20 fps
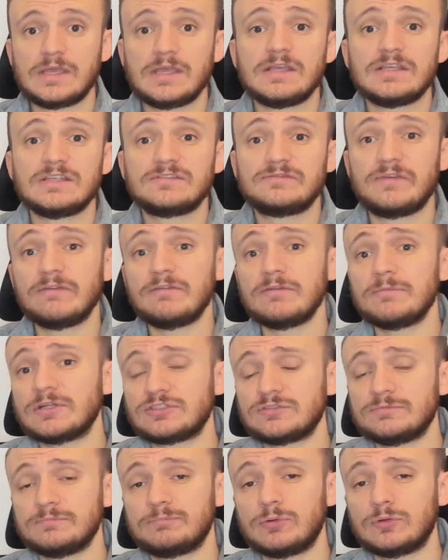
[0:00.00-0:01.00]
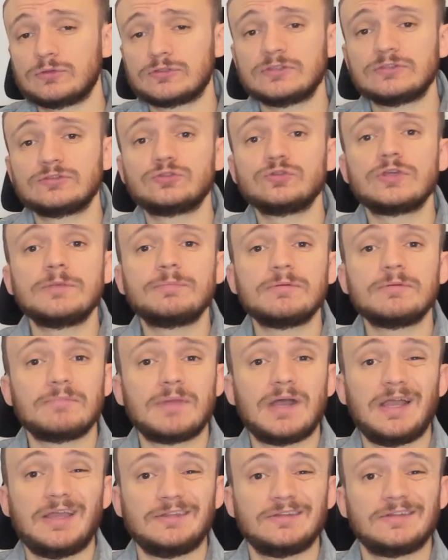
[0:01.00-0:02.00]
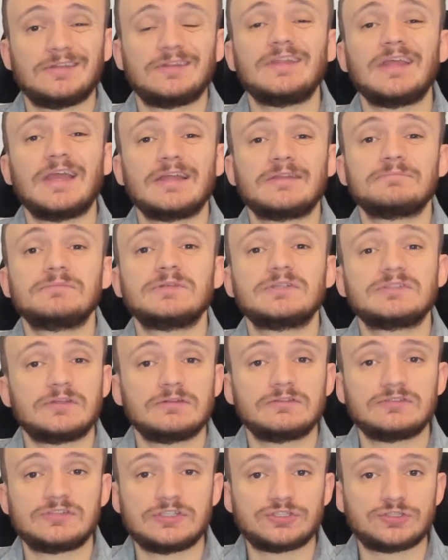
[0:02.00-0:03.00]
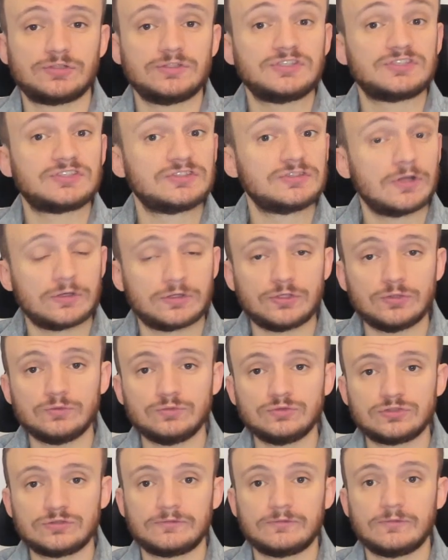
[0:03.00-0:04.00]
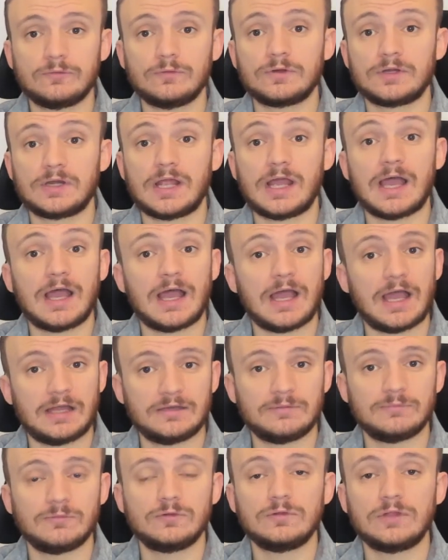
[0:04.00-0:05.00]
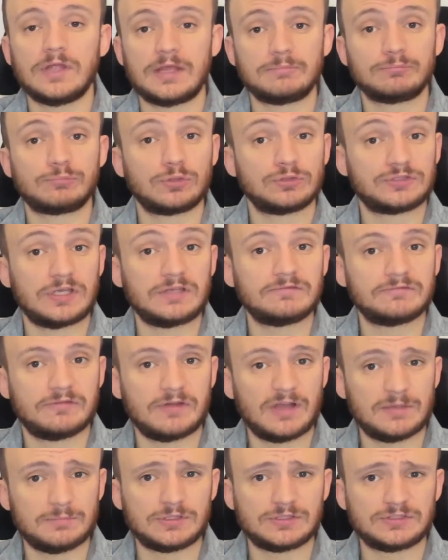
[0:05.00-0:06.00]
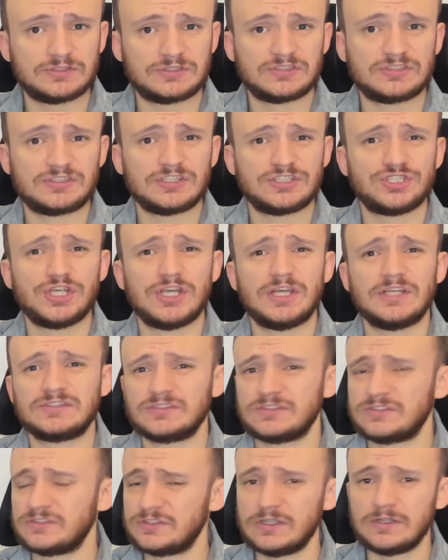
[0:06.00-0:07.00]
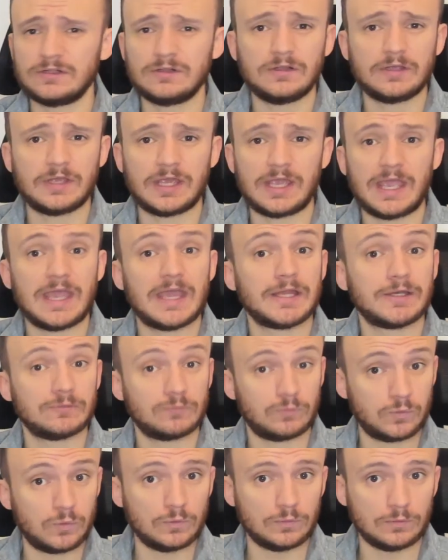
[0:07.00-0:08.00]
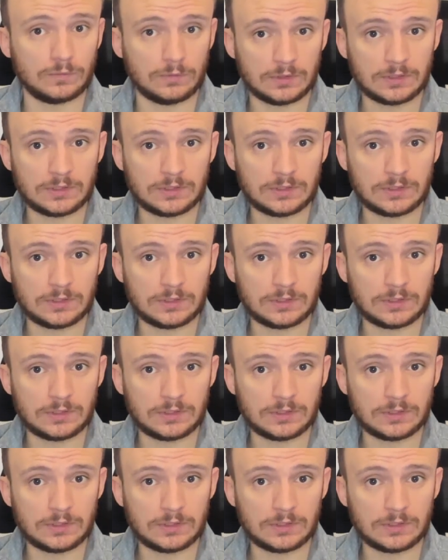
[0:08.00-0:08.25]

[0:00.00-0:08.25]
It's very much important to keep in mind that mercerization is not used for animal and protein fibers, such as silk and wool,